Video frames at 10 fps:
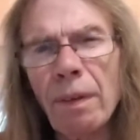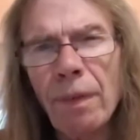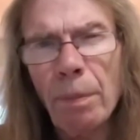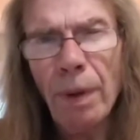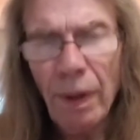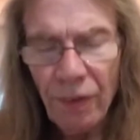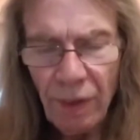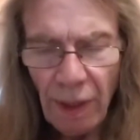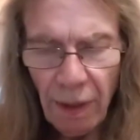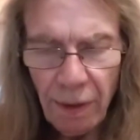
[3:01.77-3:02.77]
of the
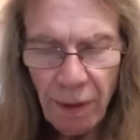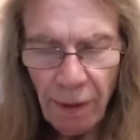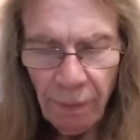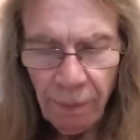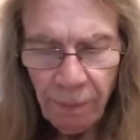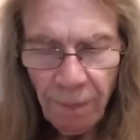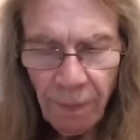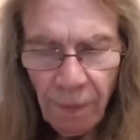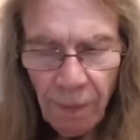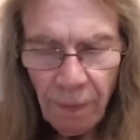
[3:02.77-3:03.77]
personality.
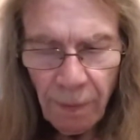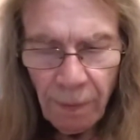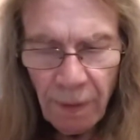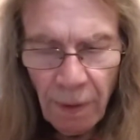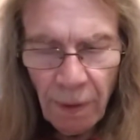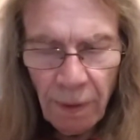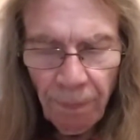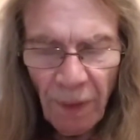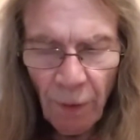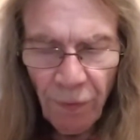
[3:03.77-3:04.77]
Now,